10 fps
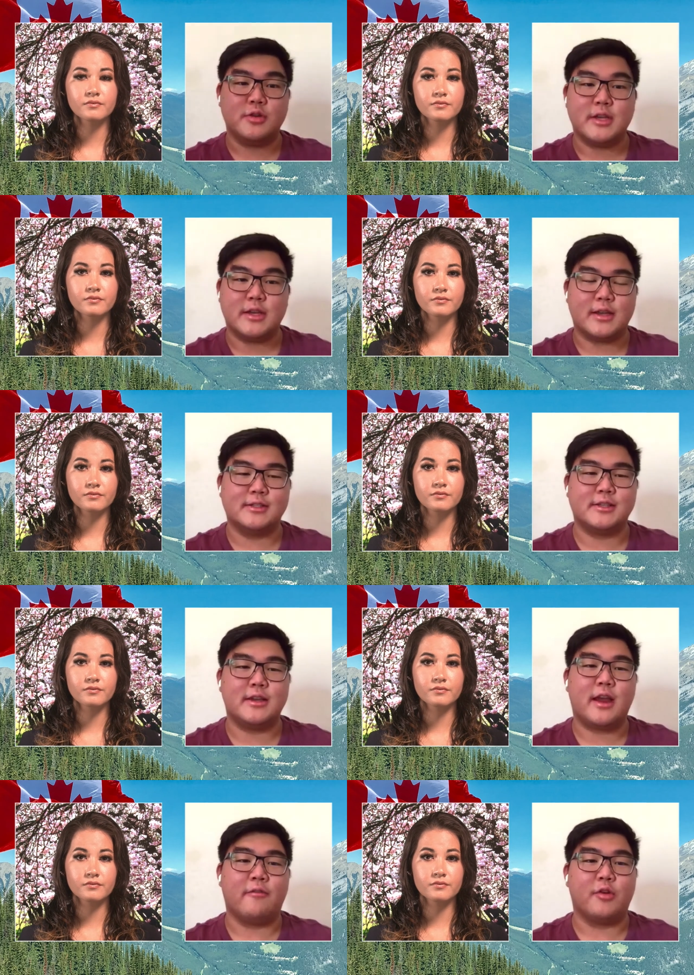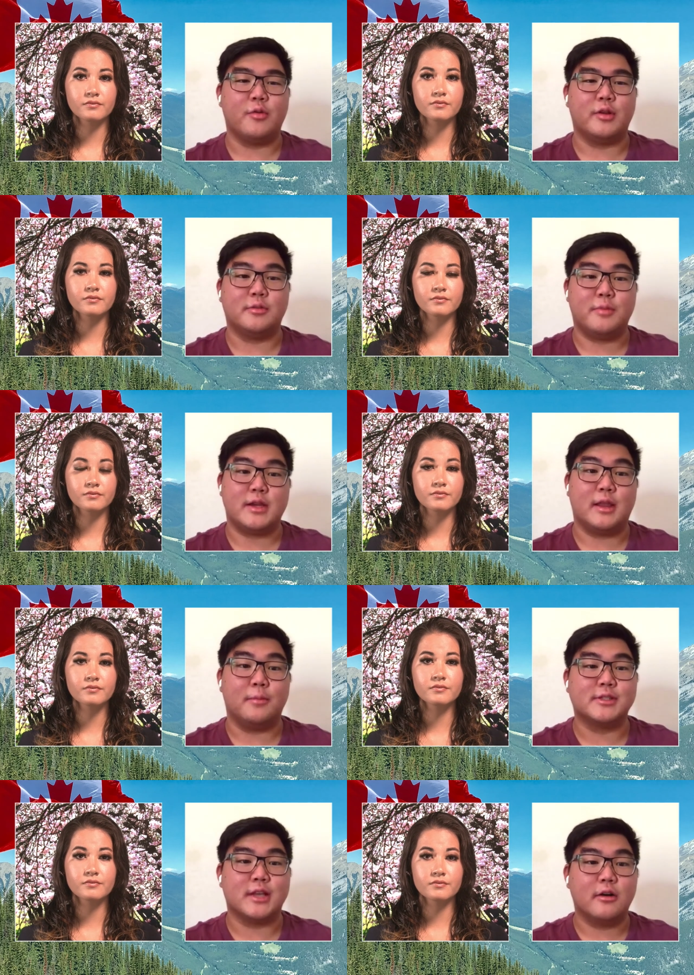Speaker 1: unique and seeing everyone being
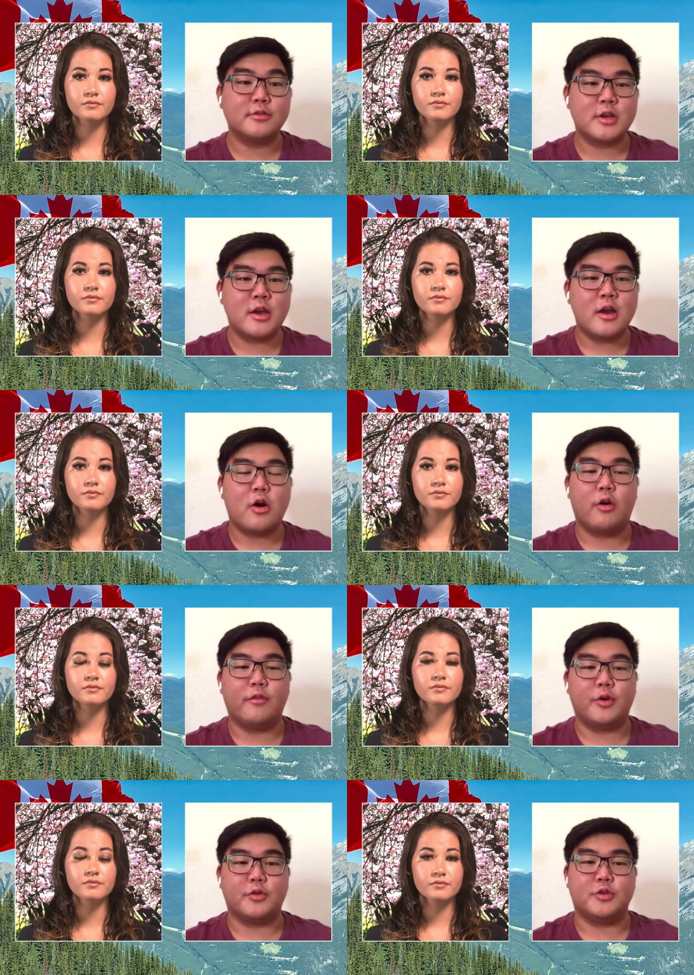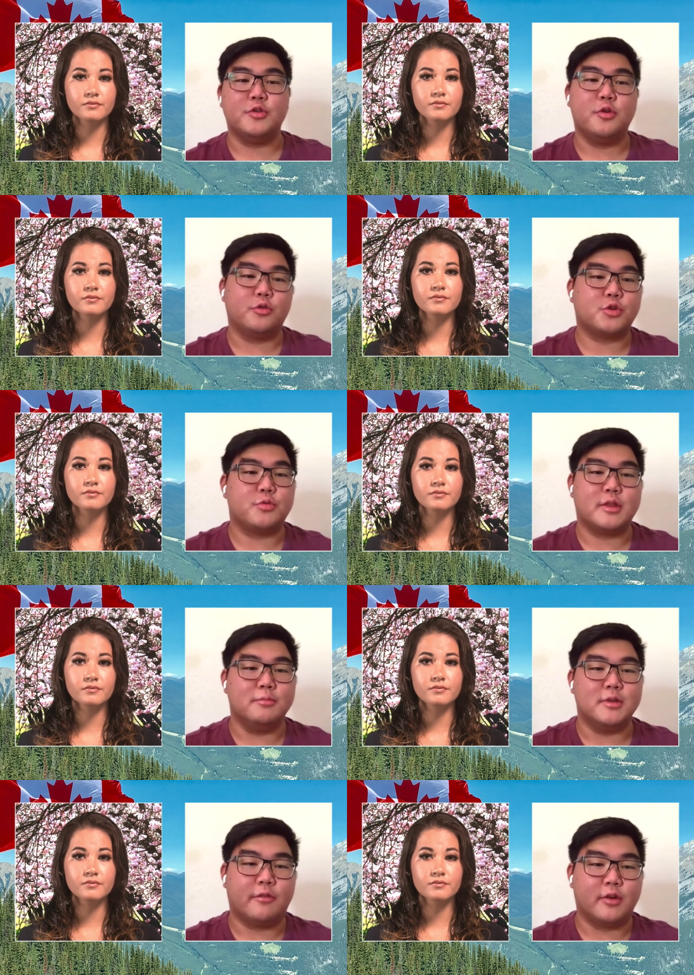themselves. However, you don't treat
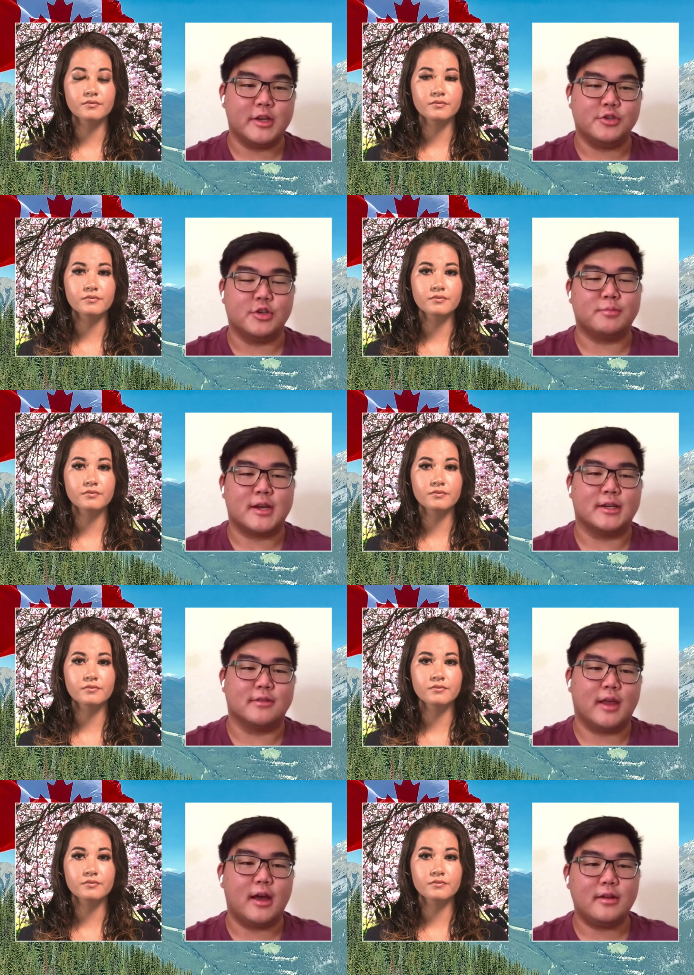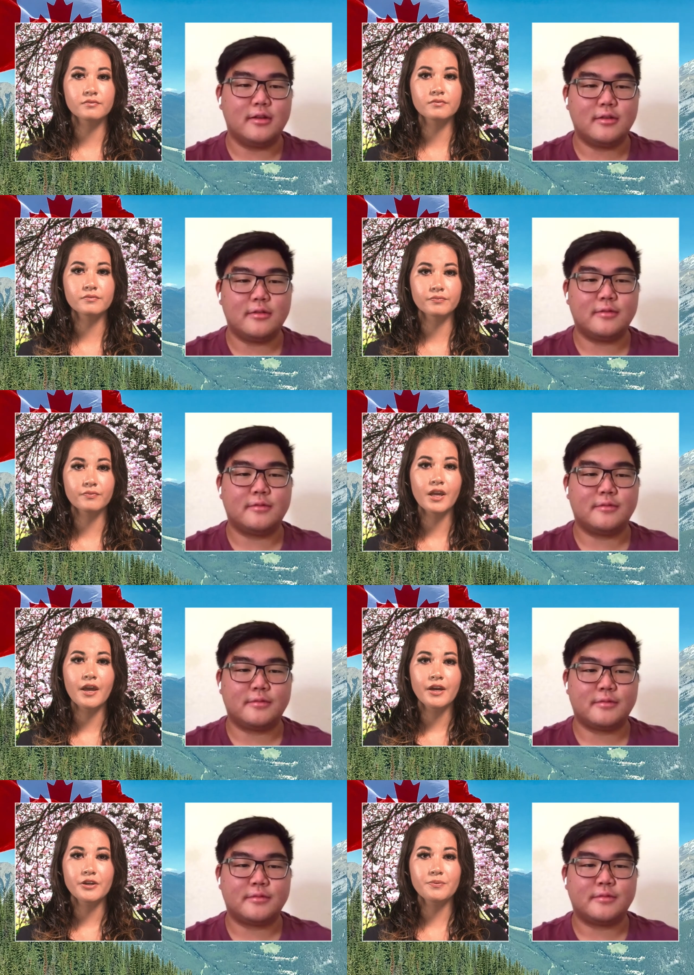them differently just because of that.
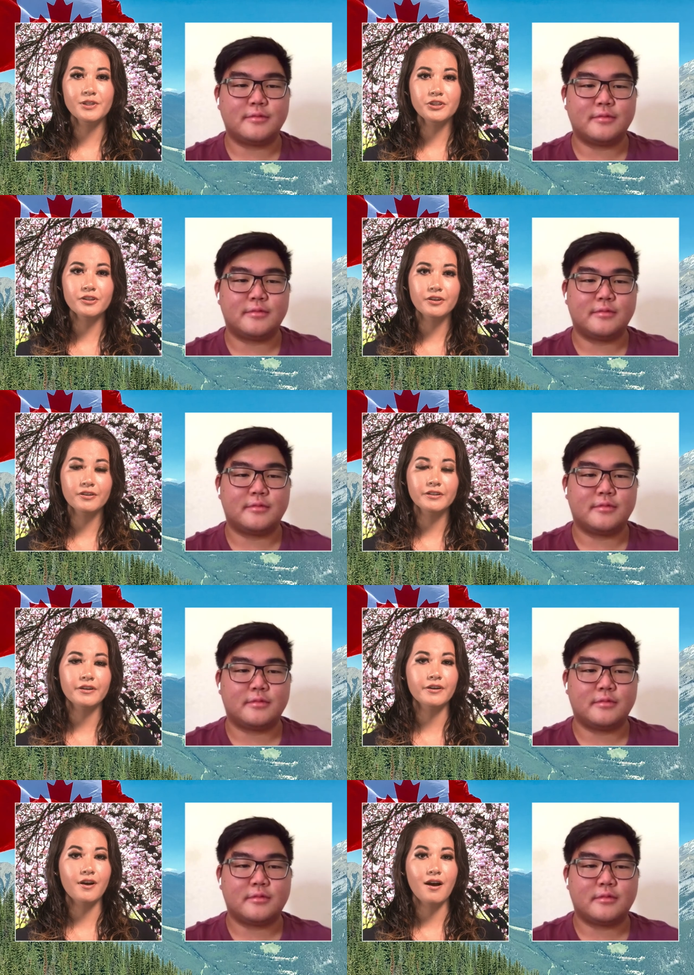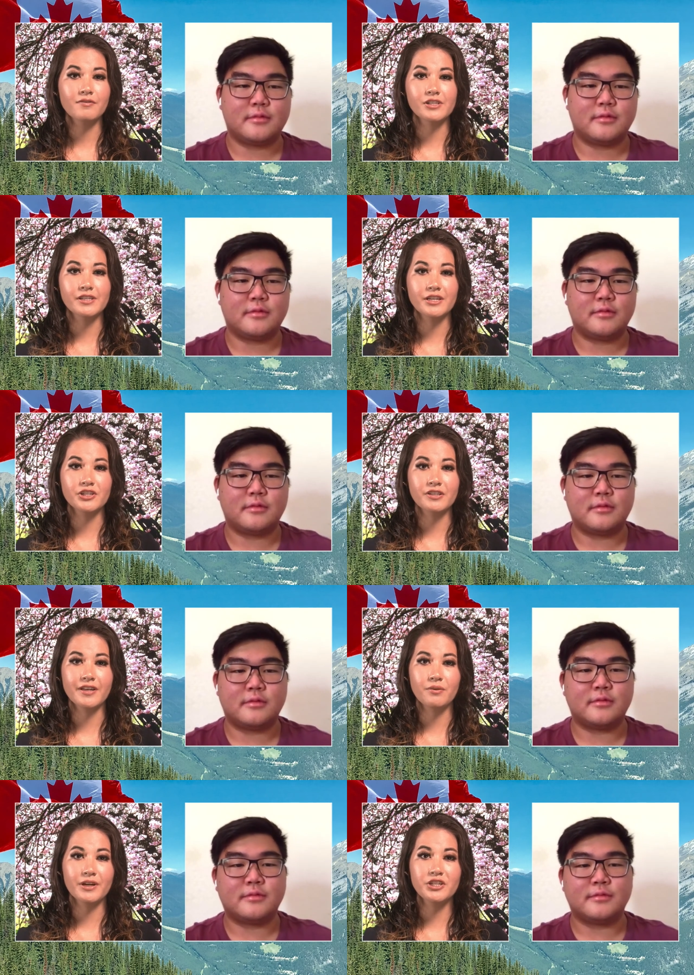
Speaker 2: You mentioned earlier in our conversation
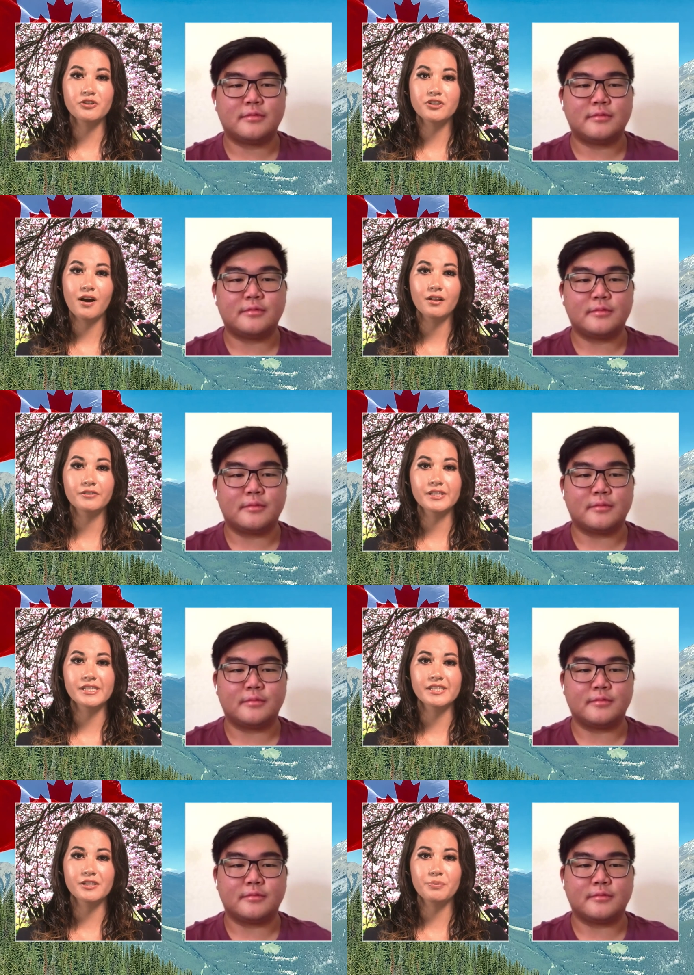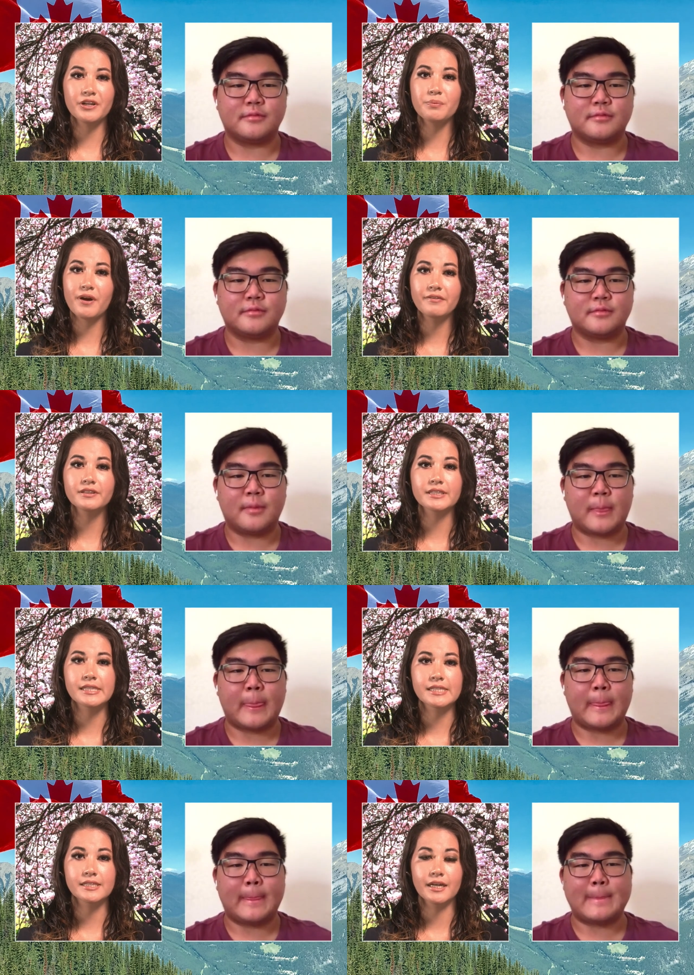that racial tolerance is a pretty
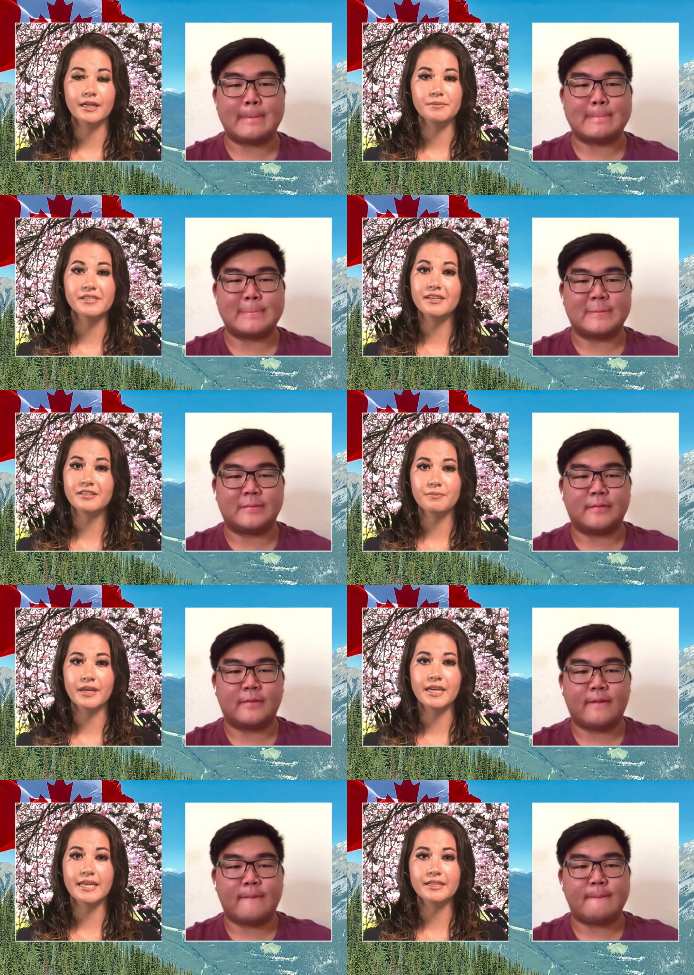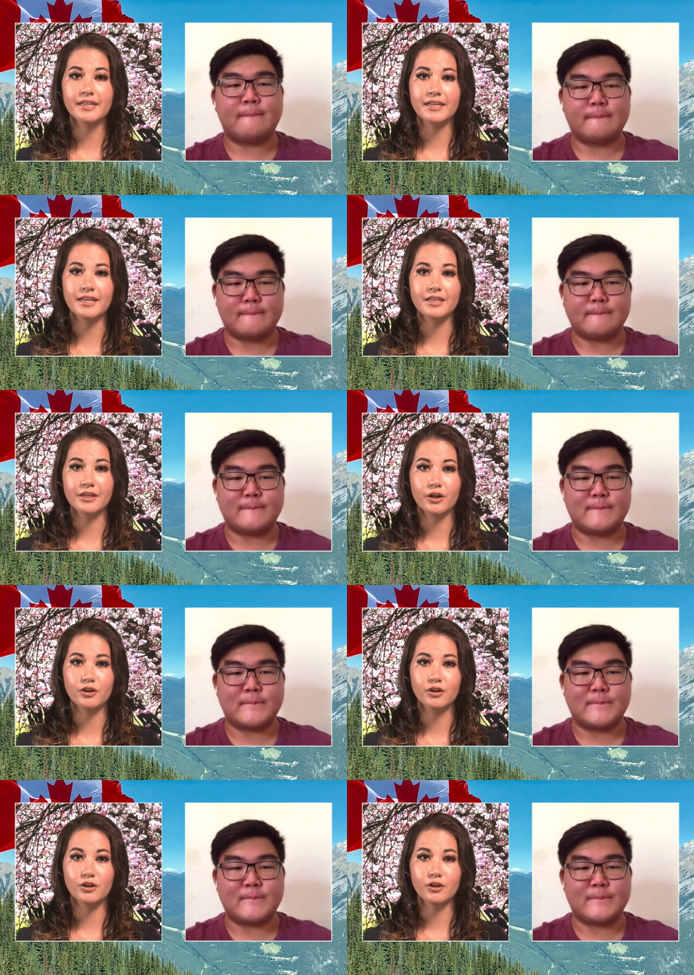prevalent um, sentiment in Canadian